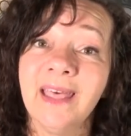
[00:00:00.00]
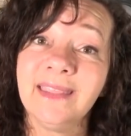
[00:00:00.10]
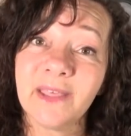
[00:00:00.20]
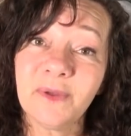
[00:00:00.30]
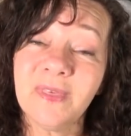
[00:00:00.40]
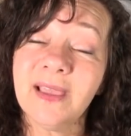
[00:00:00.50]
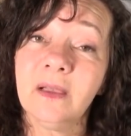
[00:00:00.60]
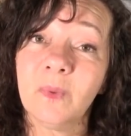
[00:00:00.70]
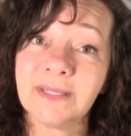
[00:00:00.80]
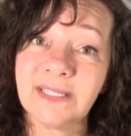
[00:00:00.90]
The other thing
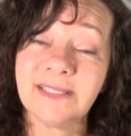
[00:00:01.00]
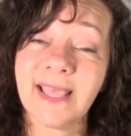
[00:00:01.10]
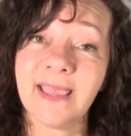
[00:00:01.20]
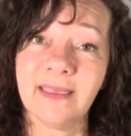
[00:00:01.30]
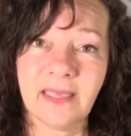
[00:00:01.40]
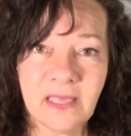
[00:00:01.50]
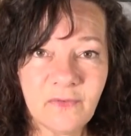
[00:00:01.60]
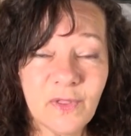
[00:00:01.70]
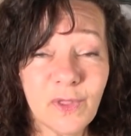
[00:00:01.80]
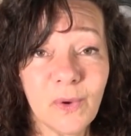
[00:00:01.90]
I want to say,
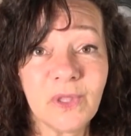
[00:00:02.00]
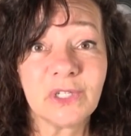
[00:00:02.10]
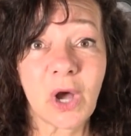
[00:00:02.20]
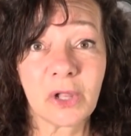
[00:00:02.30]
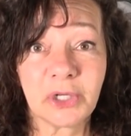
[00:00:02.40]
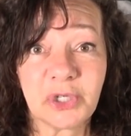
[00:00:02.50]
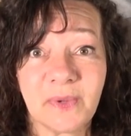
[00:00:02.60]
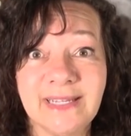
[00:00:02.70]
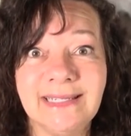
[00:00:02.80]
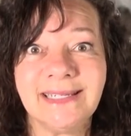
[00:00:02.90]
even though the Dollar
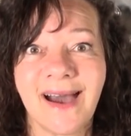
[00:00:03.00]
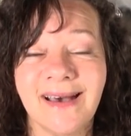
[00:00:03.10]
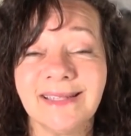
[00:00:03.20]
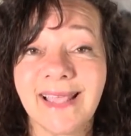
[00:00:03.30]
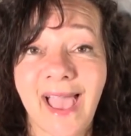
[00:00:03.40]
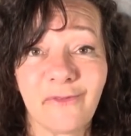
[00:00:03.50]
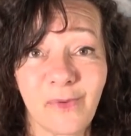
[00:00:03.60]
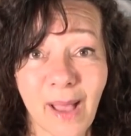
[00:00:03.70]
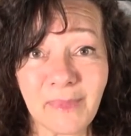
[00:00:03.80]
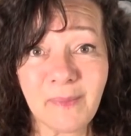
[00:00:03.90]
Tree does have
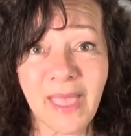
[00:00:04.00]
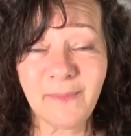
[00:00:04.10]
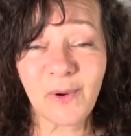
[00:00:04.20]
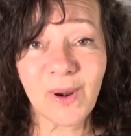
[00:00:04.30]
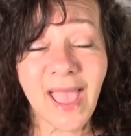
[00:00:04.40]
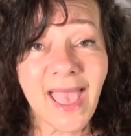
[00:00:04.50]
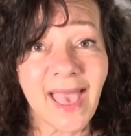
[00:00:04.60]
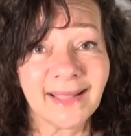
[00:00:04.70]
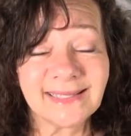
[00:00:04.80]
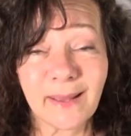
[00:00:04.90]
wrapping paper
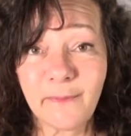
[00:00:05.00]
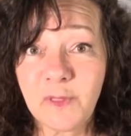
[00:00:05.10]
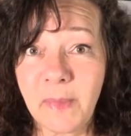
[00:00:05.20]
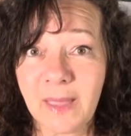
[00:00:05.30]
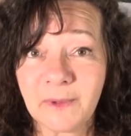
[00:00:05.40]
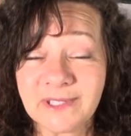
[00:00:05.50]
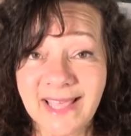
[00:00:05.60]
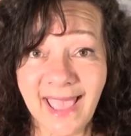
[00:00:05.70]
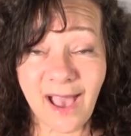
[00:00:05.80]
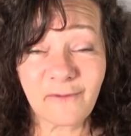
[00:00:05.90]
and some of the papers
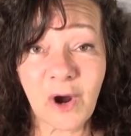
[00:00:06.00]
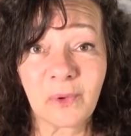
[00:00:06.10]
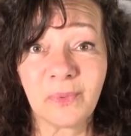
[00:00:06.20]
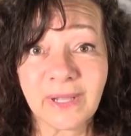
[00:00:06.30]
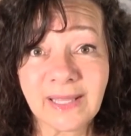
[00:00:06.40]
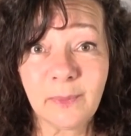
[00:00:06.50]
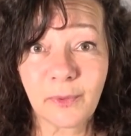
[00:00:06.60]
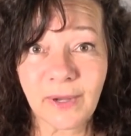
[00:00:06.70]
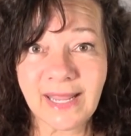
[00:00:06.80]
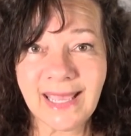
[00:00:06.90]
they have are really
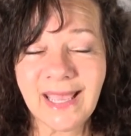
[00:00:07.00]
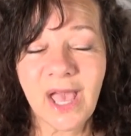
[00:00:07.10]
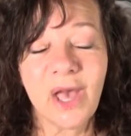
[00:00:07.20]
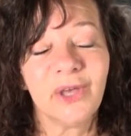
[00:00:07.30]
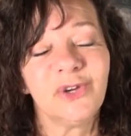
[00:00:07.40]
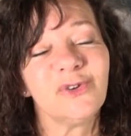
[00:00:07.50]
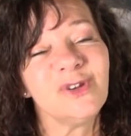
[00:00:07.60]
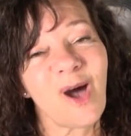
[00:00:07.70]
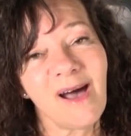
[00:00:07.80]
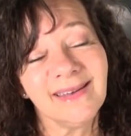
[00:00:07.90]
pretty, you're
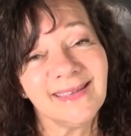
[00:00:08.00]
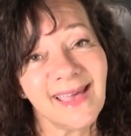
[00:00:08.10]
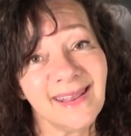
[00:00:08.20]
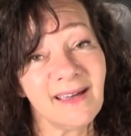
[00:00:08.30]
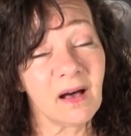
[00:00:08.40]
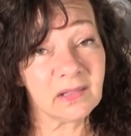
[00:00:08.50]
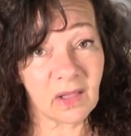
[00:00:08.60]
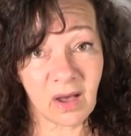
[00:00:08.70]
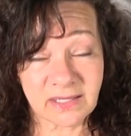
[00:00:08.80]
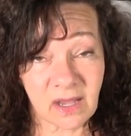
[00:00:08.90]
not getting a
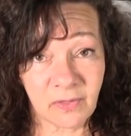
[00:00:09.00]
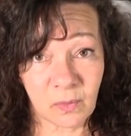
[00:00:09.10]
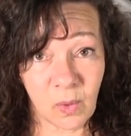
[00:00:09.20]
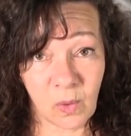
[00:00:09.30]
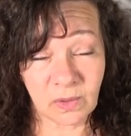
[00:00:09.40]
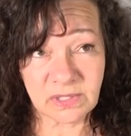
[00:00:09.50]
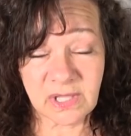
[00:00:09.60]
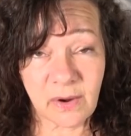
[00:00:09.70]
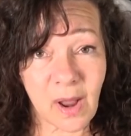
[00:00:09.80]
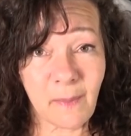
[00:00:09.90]
lot on the rolls.
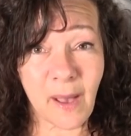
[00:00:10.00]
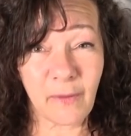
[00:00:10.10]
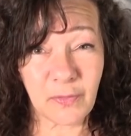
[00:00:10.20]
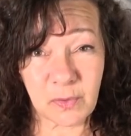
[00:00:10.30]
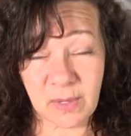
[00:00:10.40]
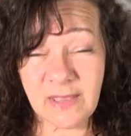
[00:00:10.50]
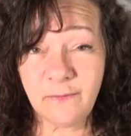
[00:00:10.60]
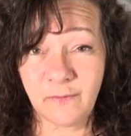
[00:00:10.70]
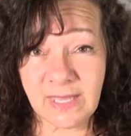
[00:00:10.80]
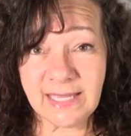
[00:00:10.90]
They're about three
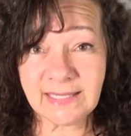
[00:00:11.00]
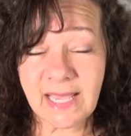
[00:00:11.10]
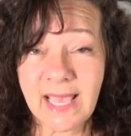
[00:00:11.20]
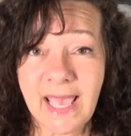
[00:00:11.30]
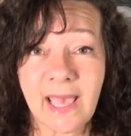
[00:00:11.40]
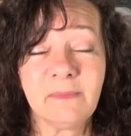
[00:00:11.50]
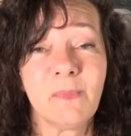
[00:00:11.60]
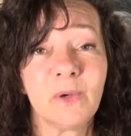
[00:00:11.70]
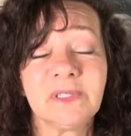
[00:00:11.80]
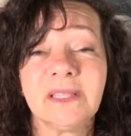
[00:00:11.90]
feet and
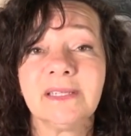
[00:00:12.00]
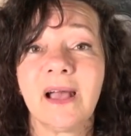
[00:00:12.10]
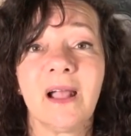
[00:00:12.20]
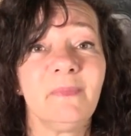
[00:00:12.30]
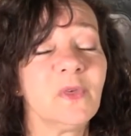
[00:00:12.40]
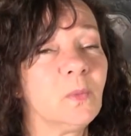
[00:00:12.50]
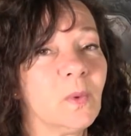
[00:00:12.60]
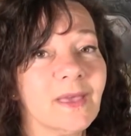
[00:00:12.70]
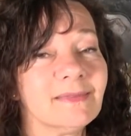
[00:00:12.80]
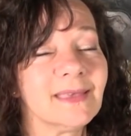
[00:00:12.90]
most of the time the
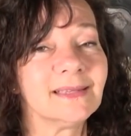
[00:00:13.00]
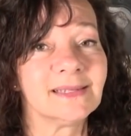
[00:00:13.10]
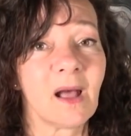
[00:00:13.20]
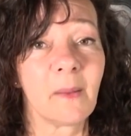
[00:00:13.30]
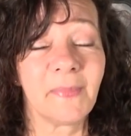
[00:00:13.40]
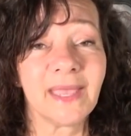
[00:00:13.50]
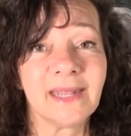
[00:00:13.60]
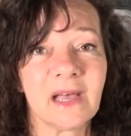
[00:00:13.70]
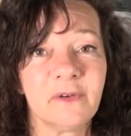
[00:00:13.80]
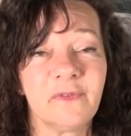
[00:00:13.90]
width is not big
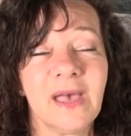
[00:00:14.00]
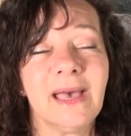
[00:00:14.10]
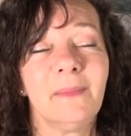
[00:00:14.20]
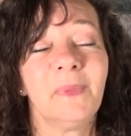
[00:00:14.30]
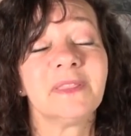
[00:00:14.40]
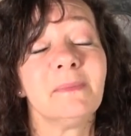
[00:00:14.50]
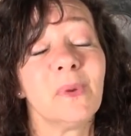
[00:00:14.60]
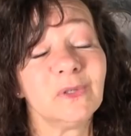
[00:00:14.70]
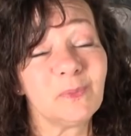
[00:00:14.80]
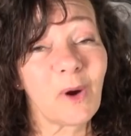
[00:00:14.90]
enough, but the
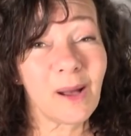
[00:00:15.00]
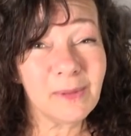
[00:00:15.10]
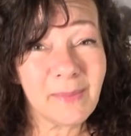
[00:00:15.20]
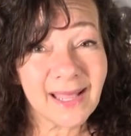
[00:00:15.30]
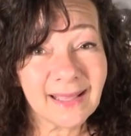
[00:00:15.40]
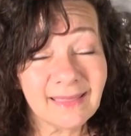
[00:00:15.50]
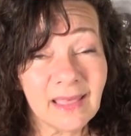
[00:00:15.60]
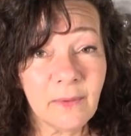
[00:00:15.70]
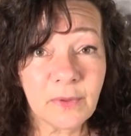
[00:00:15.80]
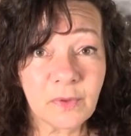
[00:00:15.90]
most problematic
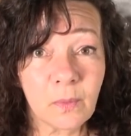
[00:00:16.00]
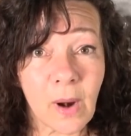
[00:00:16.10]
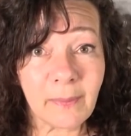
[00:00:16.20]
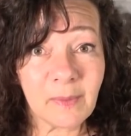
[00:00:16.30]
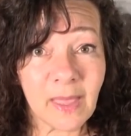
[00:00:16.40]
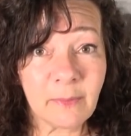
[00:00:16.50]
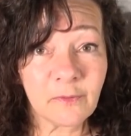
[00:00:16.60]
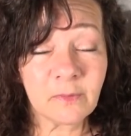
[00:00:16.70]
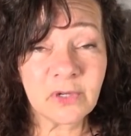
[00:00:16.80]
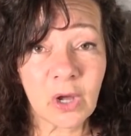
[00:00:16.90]
thing with the wrapping paper
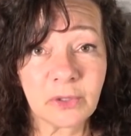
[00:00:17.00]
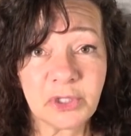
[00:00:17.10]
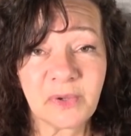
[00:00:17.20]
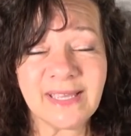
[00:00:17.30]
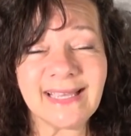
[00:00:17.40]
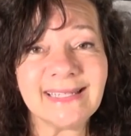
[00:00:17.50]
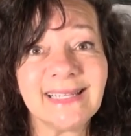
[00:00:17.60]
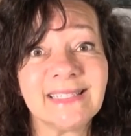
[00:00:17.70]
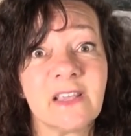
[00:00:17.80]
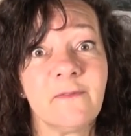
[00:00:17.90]
from Dollar Tree is
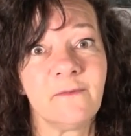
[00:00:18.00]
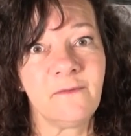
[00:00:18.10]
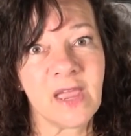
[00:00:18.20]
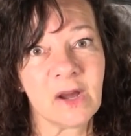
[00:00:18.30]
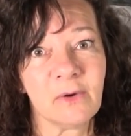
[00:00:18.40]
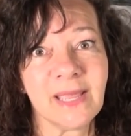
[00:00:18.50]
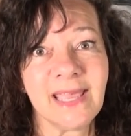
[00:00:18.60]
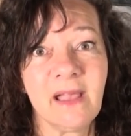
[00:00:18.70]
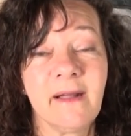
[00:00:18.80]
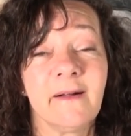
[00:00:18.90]
it's
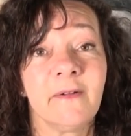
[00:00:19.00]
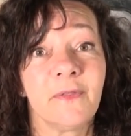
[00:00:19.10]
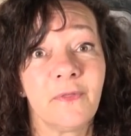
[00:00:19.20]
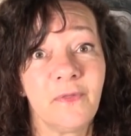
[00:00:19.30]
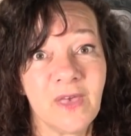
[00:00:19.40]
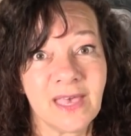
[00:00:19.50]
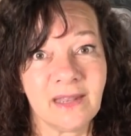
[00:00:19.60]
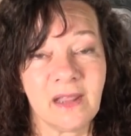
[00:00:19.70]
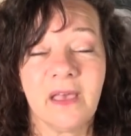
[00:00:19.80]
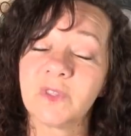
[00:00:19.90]
very
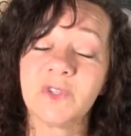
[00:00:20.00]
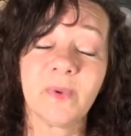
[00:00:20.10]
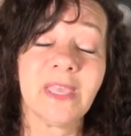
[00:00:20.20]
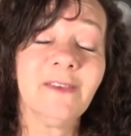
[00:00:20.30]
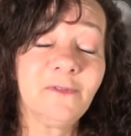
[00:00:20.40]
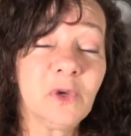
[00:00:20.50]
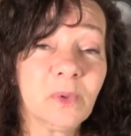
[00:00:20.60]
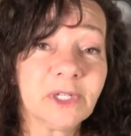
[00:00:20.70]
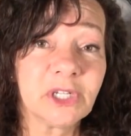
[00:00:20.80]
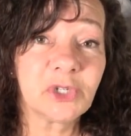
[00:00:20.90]
thin. So if you
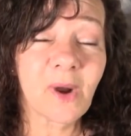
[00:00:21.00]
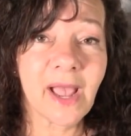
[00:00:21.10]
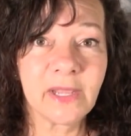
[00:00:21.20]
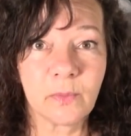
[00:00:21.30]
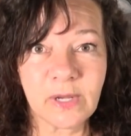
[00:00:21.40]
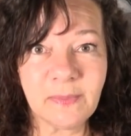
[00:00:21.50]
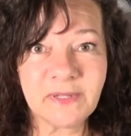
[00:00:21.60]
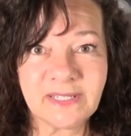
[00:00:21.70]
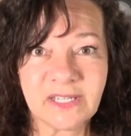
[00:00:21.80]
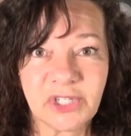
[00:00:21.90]
were to try and
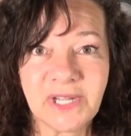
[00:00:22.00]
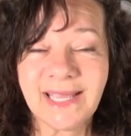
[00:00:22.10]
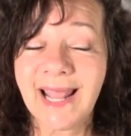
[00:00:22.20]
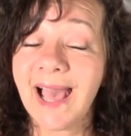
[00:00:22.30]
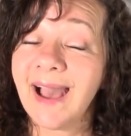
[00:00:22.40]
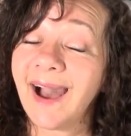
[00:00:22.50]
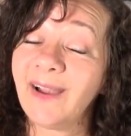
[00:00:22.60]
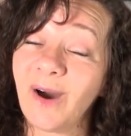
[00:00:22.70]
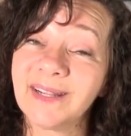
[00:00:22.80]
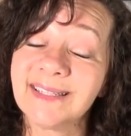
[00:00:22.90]
reposition it,
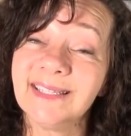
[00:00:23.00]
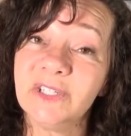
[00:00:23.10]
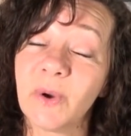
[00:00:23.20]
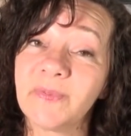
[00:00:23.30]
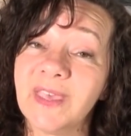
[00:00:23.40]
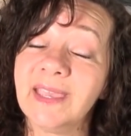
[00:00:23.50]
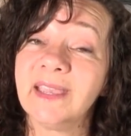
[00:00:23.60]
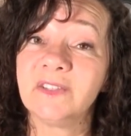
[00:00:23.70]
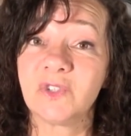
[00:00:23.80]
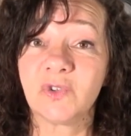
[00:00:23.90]
I honestly don't
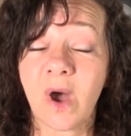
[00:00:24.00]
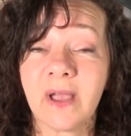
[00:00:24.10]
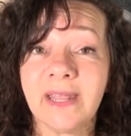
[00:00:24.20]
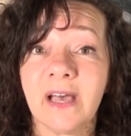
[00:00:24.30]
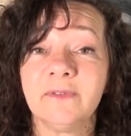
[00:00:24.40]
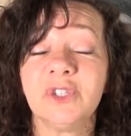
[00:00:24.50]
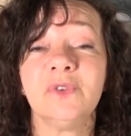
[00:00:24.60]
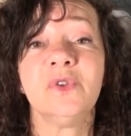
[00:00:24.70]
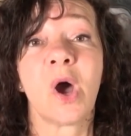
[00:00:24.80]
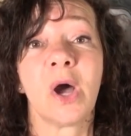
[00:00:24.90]
think it's strong enough
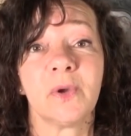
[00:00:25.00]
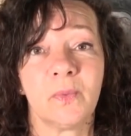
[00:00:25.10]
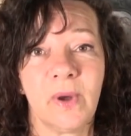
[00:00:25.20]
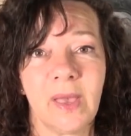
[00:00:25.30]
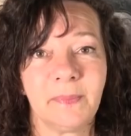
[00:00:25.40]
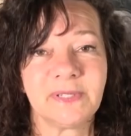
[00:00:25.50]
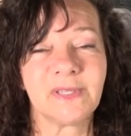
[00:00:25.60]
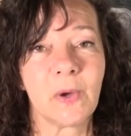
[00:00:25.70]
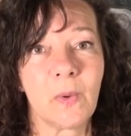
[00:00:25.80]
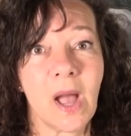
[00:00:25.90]
to not rip.
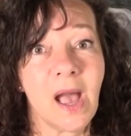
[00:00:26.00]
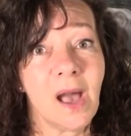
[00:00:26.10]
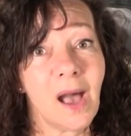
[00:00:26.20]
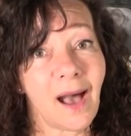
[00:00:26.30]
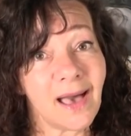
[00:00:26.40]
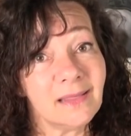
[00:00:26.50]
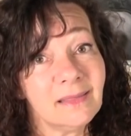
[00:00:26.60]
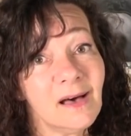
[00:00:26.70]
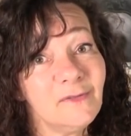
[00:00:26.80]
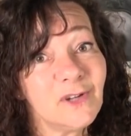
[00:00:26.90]
So I
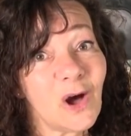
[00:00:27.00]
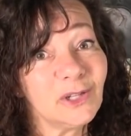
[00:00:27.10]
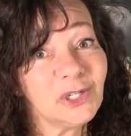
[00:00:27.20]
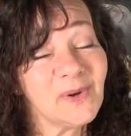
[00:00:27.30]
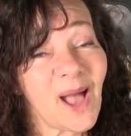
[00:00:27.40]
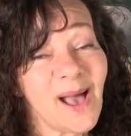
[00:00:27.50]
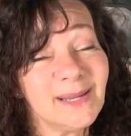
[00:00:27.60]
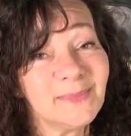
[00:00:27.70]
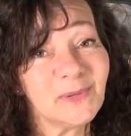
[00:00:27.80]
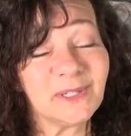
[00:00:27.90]
love Dollar Tree
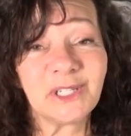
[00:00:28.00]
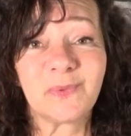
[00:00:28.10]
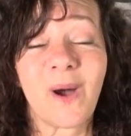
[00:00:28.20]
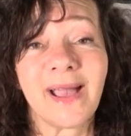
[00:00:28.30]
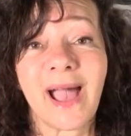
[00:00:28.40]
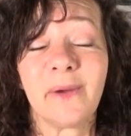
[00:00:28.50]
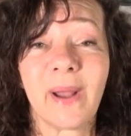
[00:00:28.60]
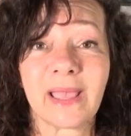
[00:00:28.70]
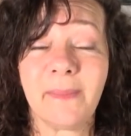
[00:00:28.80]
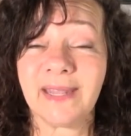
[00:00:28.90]
items, which is why I
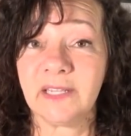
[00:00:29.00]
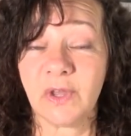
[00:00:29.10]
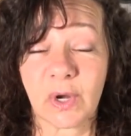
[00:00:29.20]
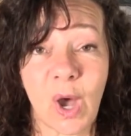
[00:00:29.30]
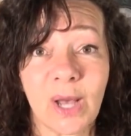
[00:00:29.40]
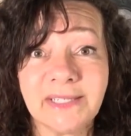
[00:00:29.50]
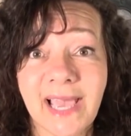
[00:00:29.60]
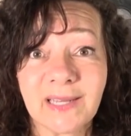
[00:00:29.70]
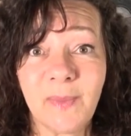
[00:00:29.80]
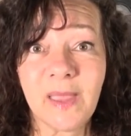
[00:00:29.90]
recommended their
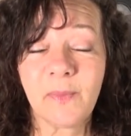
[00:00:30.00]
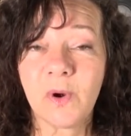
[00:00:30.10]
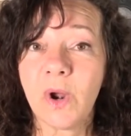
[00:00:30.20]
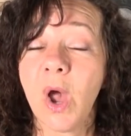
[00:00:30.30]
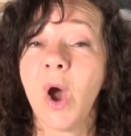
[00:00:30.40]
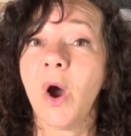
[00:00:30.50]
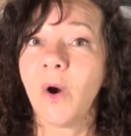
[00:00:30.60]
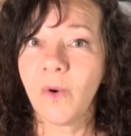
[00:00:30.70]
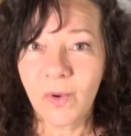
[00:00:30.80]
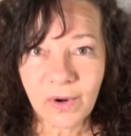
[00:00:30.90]
contact paper,
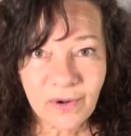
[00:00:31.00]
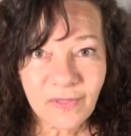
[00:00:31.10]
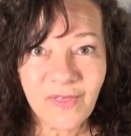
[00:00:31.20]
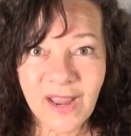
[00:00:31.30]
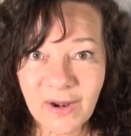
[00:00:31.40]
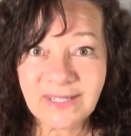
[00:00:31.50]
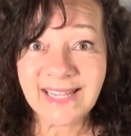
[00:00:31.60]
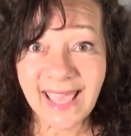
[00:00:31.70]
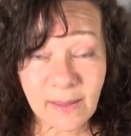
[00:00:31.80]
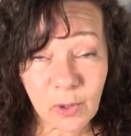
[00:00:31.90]
or their
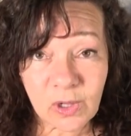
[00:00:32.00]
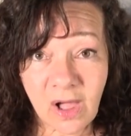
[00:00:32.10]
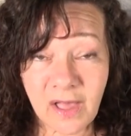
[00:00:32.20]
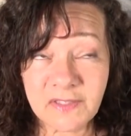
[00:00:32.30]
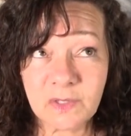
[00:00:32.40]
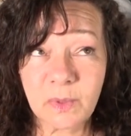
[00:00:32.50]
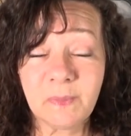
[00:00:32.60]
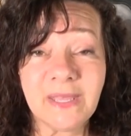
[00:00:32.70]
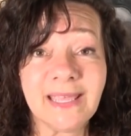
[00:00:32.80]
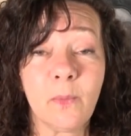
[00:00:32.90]
tablecloths
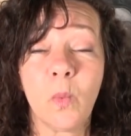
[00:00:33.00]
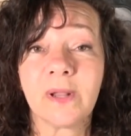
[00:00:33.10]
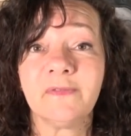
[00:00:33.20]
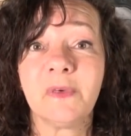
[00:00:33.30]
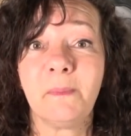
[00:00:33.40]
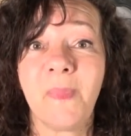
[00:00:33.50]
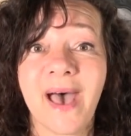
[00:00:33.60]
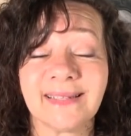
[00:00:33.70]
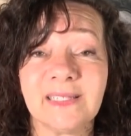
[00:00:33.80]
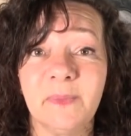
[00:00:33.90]
would be one of the
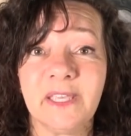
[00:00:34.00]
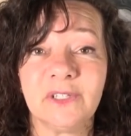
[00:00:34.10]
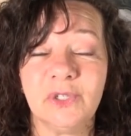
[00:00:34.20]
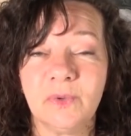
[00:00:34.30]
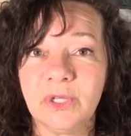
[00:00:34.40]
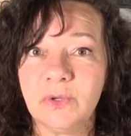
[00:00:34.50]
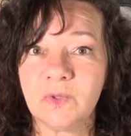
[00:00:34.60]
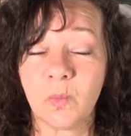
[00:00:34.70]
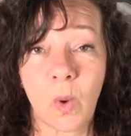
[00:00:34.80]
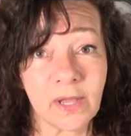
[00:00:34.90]
best because you can
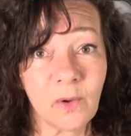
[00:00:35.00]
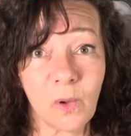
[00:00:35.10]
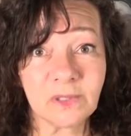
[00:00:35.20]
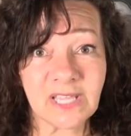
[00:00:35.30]
use one whole